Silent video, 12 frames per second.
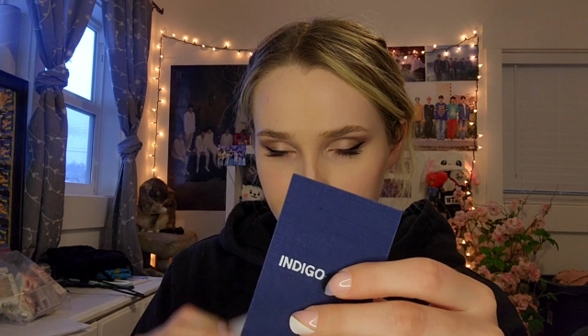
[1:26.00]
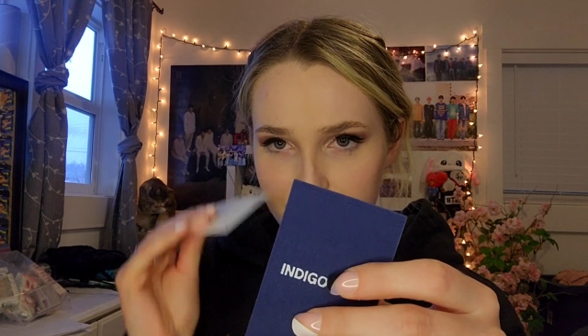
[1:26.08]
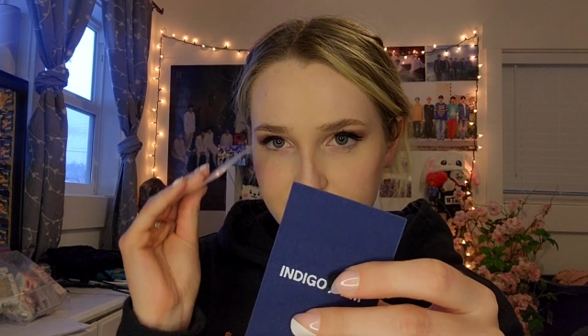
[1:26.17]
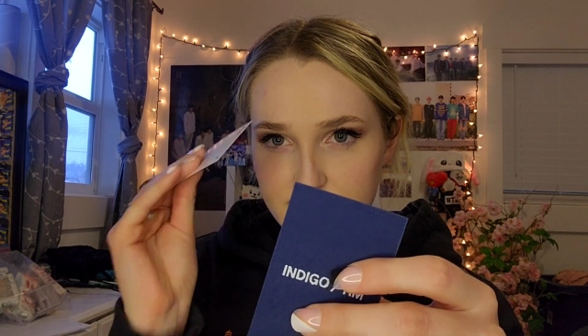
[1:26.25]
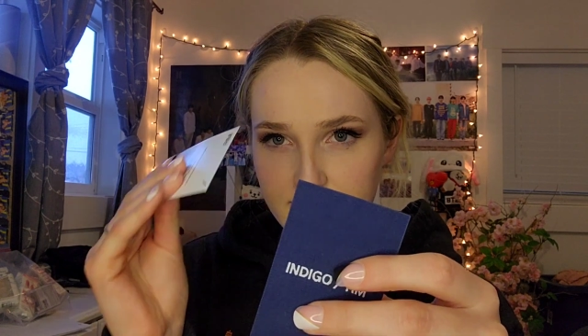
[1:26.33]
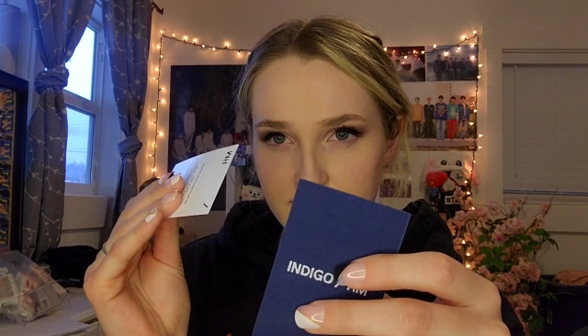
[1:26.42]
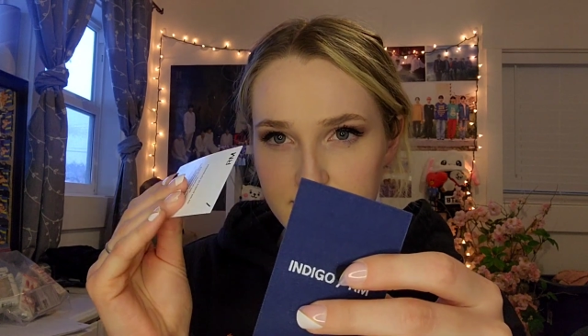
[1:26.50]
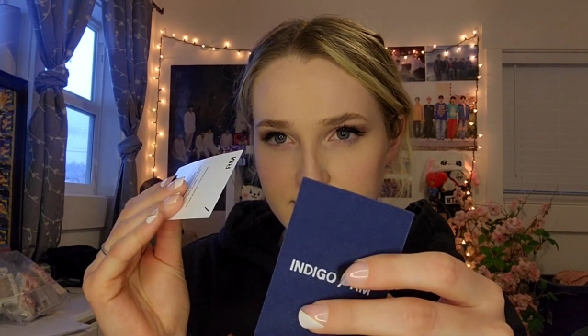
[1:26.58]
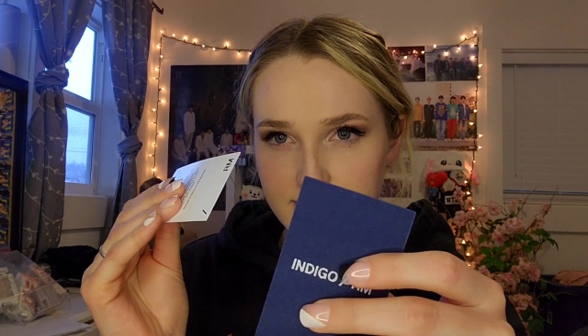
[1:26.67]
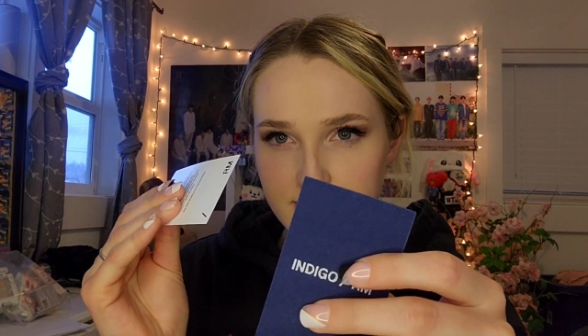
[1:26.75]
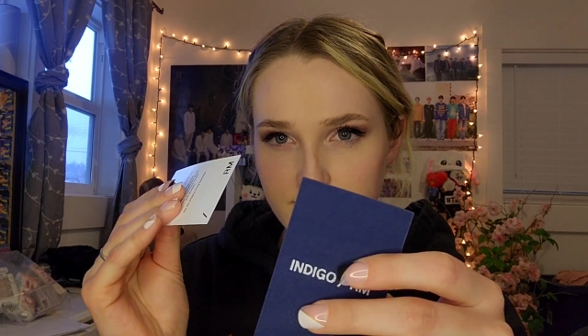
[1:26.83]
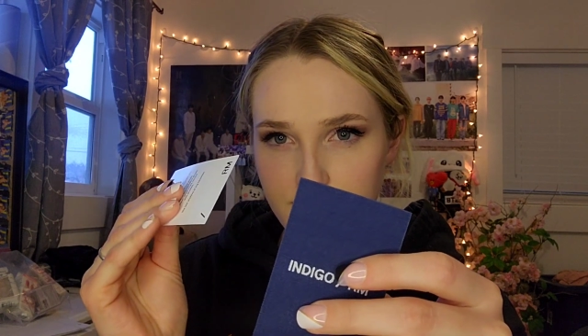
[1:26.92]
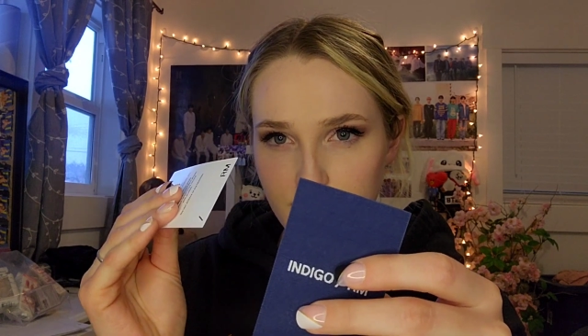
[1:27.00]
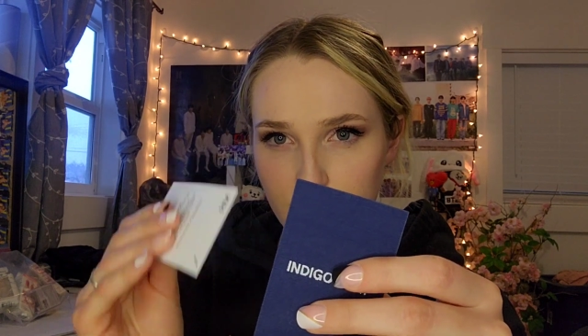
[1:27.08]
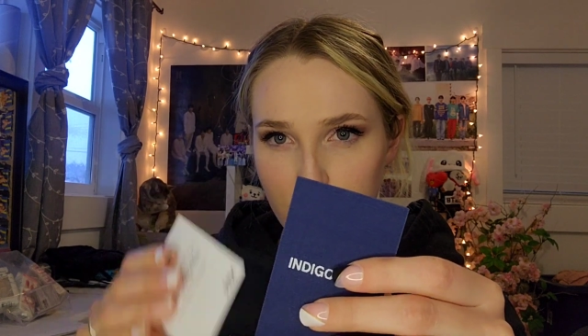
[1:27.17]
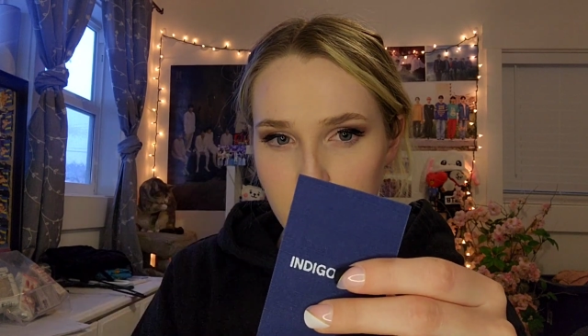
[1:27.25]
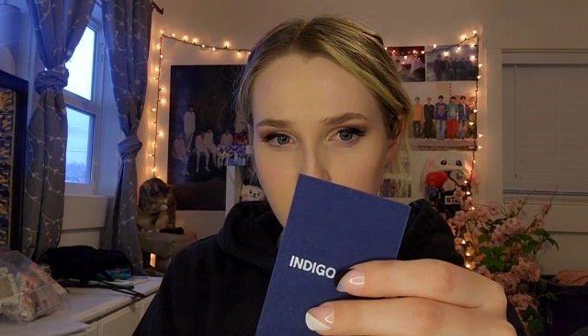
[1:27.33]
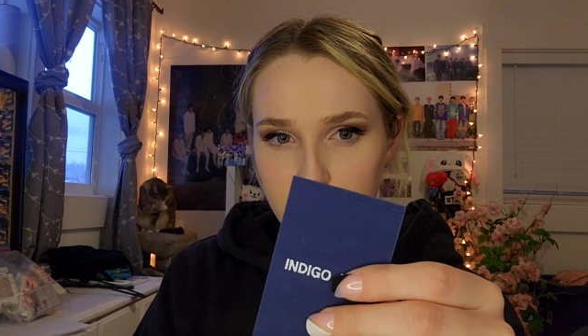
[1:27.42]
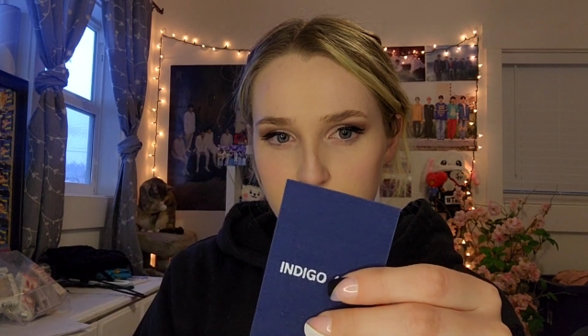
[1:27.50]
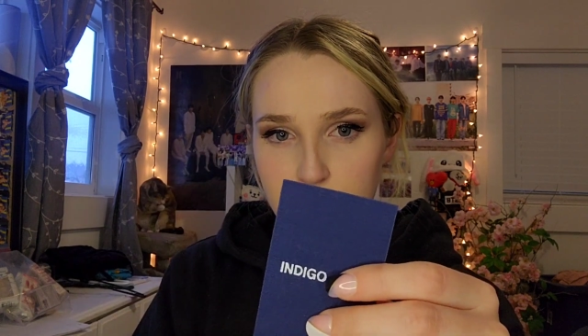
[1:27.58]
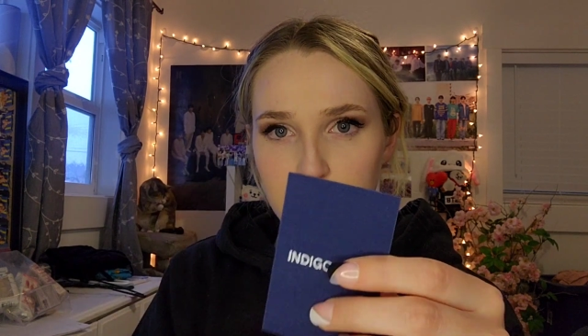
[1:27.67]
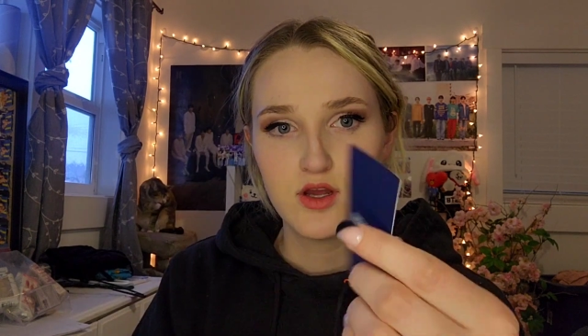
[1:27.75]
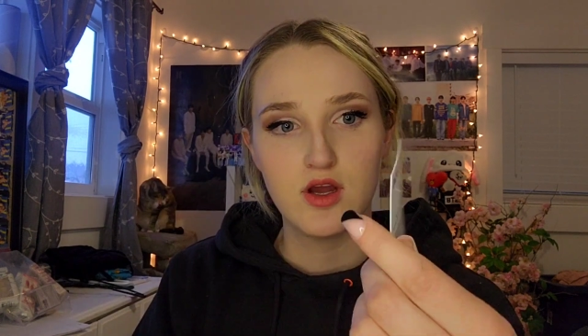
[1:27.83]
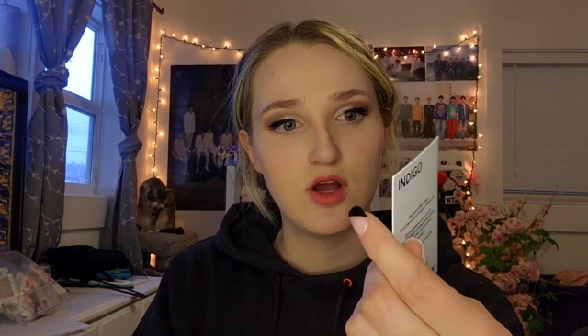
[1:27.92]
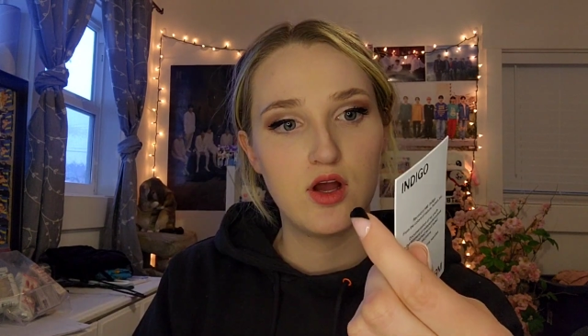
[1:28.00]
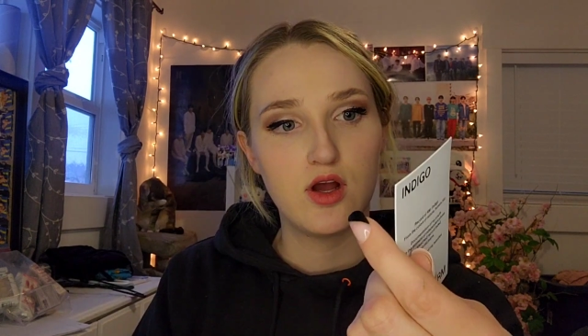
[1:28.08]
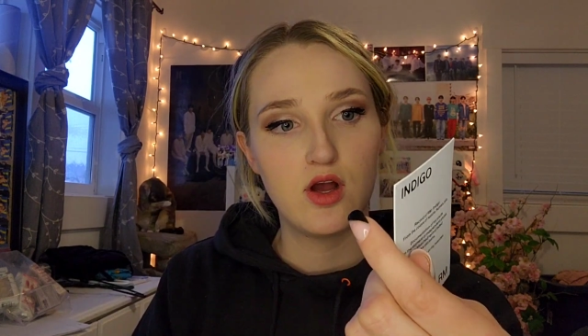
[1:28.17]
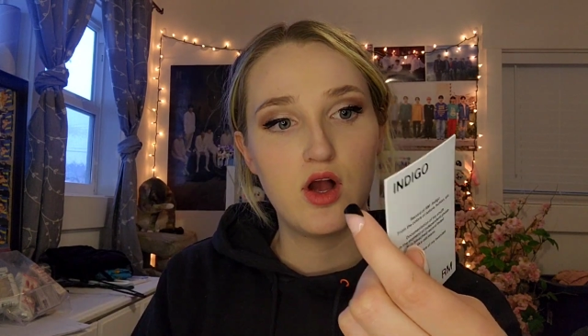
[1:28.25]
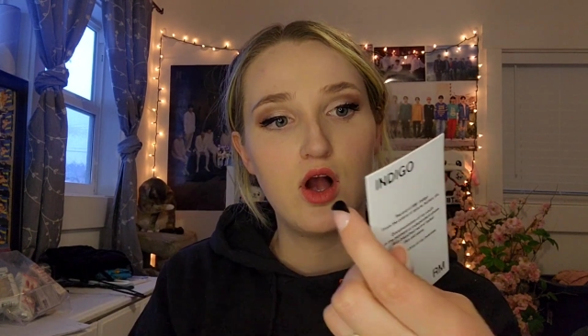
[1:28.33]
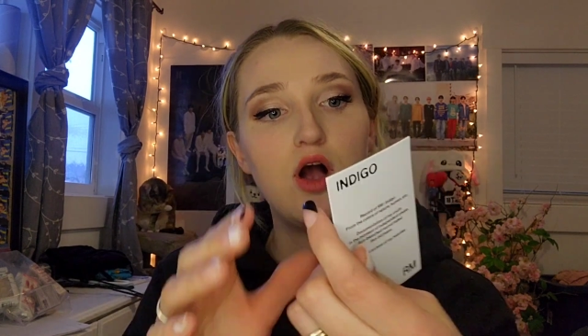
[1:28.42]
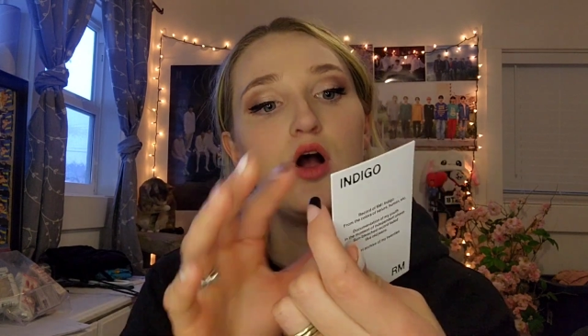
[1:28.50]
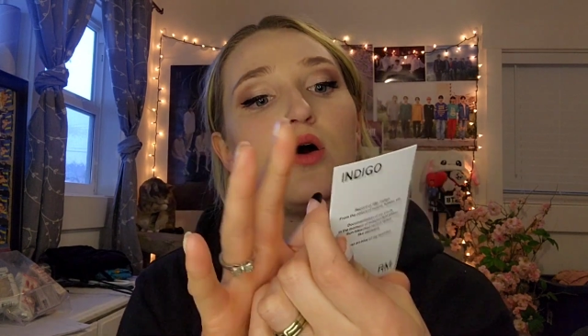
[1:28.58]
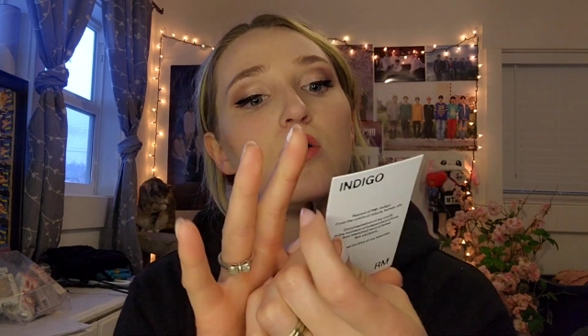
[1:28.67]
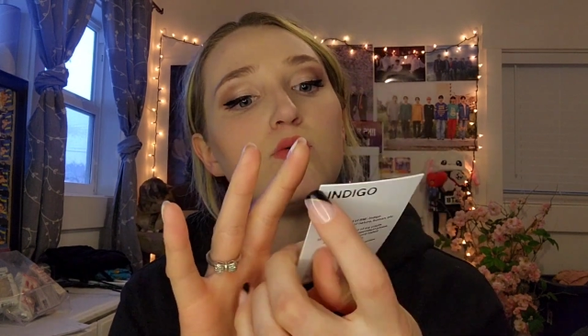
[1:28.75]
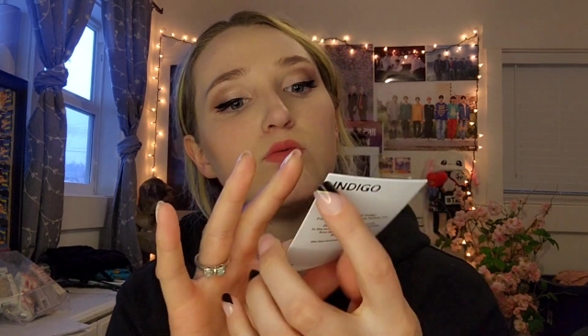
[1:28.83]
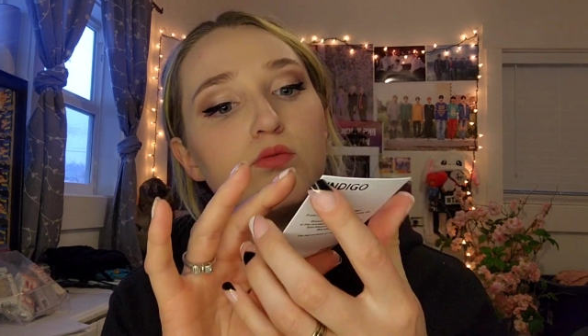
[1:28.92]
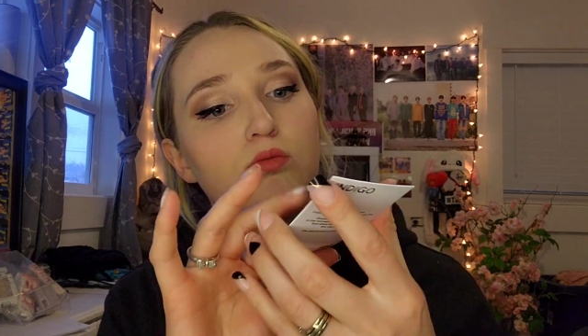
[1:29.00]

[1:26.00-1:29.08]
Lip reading: This, I think this is the photo card. Oh.